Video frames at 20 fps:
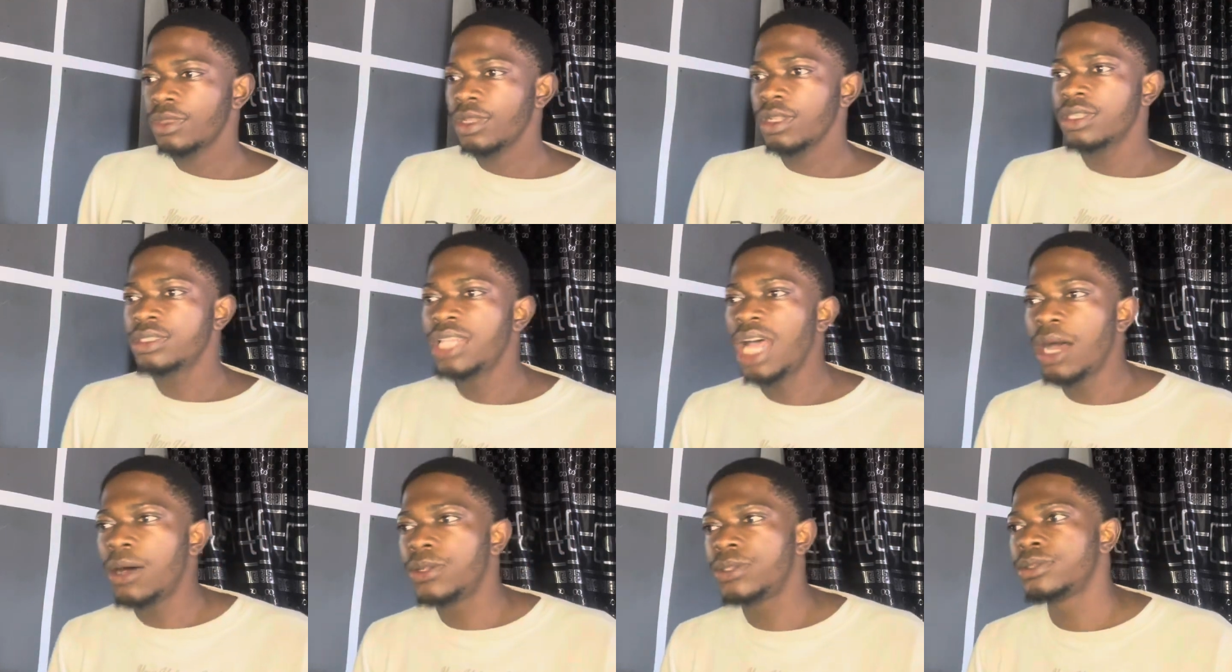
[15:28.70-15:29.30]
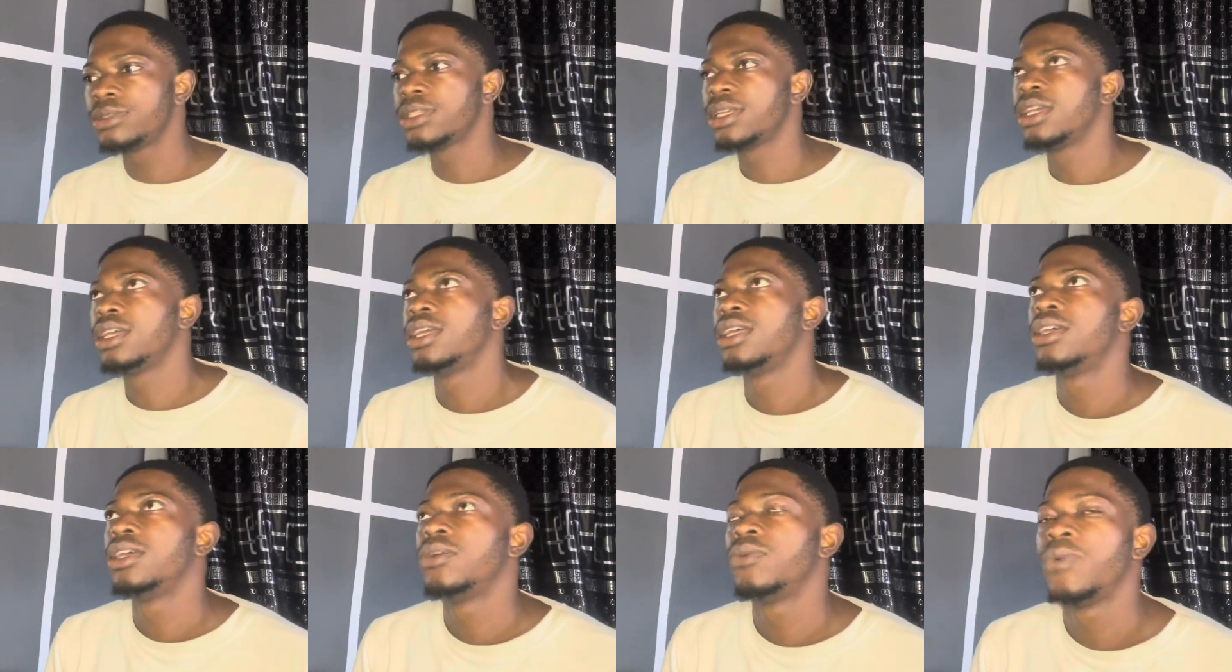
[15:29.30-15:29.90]
now
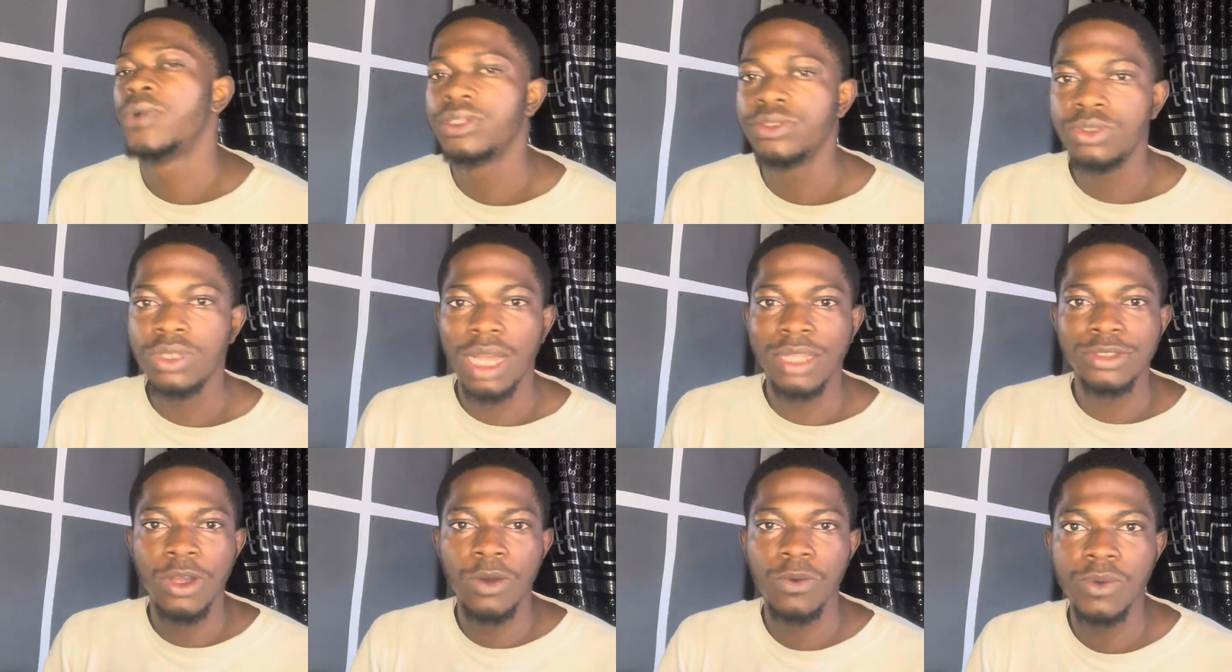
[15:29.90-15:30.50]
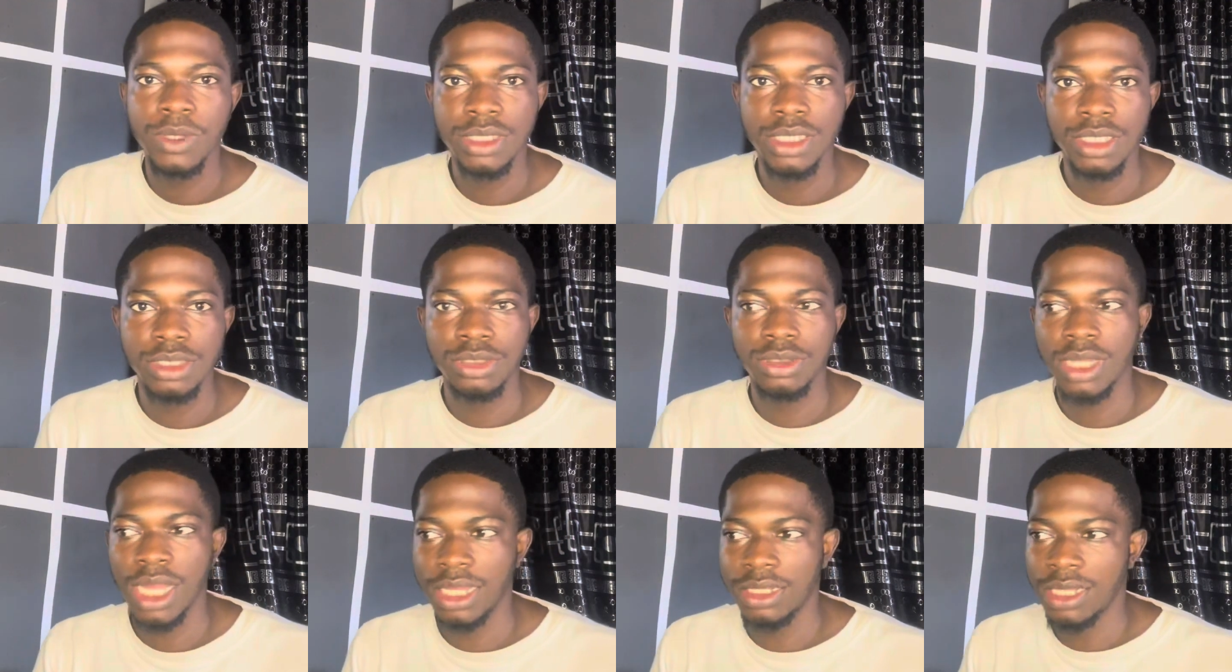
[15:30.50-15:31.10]
when you are done with this,
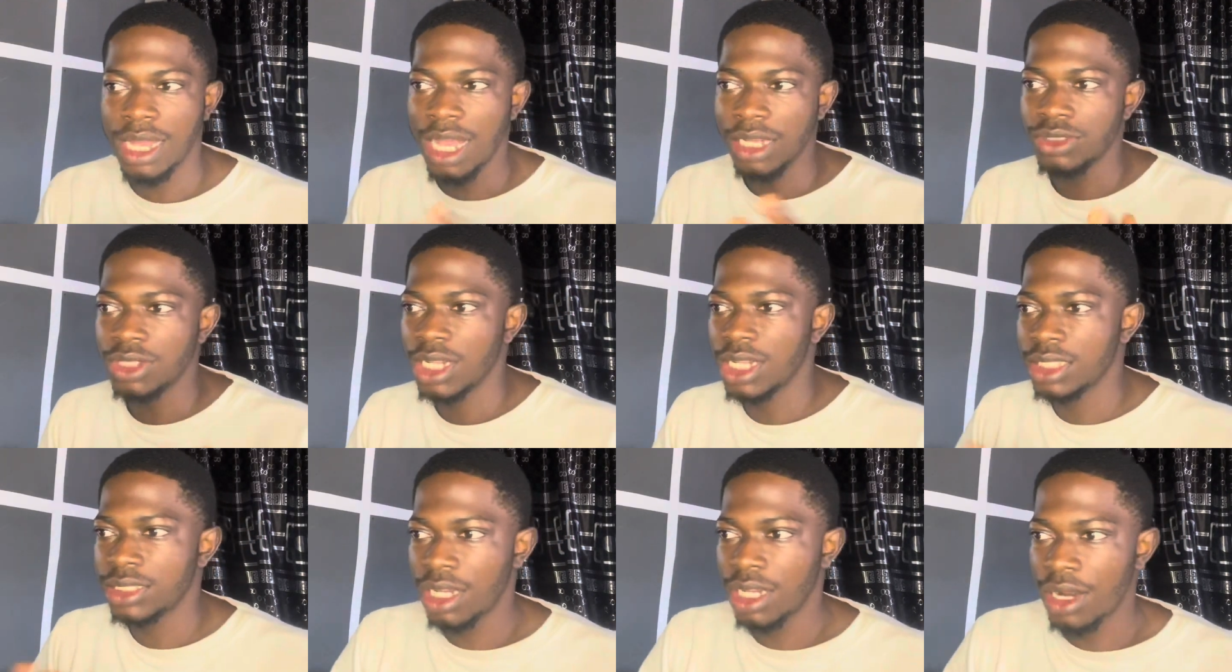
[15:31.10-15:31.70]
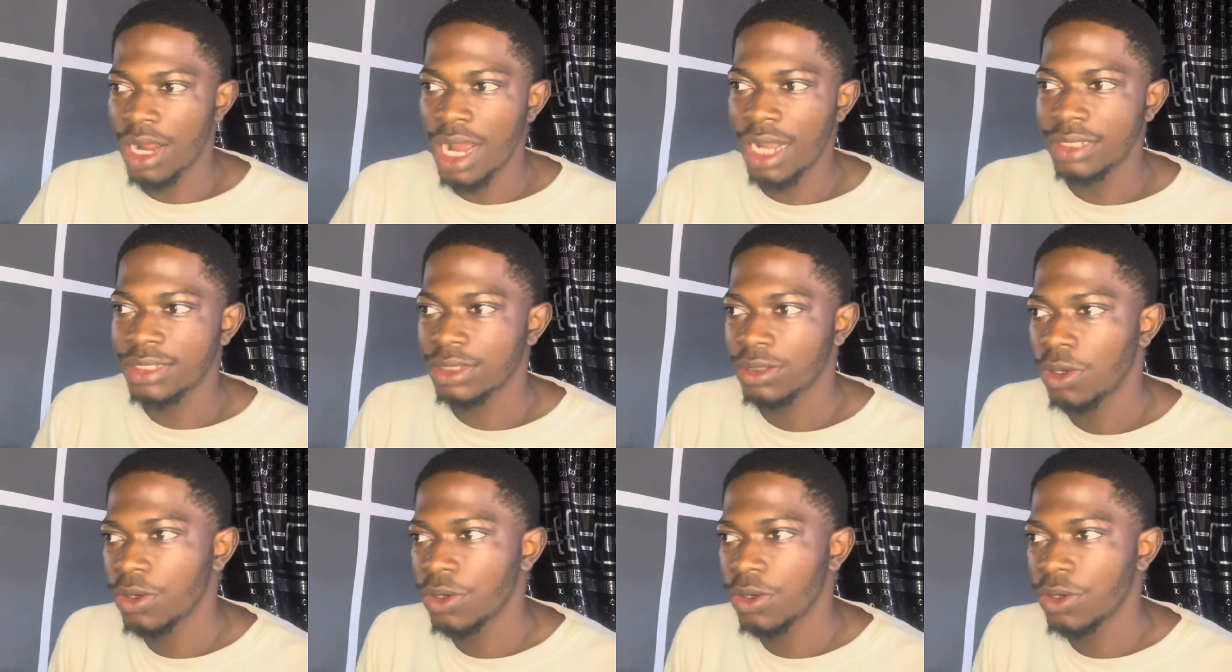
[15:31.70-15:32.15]
you can actually interact.